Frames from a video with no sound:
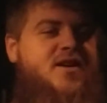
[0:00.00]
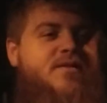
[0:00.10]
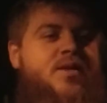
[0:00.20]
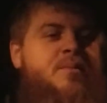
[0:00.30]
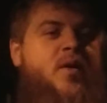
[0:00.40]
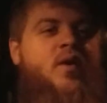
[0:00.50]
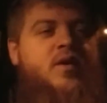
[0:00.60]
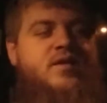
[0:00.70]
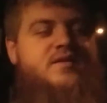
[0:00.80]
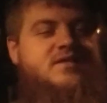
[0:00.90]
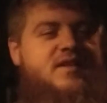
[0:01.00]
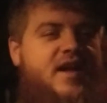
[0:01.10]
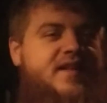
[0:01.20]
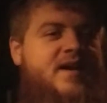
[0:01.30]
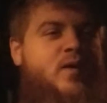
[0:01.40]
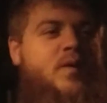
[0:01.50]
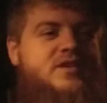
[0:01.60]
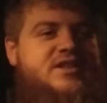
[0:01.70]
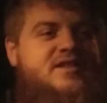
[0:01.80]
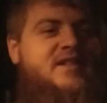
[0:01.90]
of the bowl, you're like,
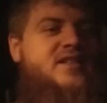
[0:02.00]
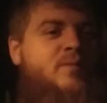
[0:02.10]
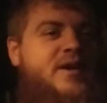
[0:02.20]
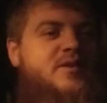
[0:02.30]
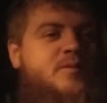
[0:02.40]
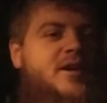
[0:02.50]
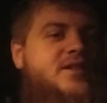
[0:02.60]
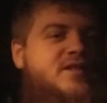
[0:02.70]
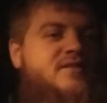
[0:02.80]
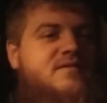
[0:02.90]
oh geez, that's way too much.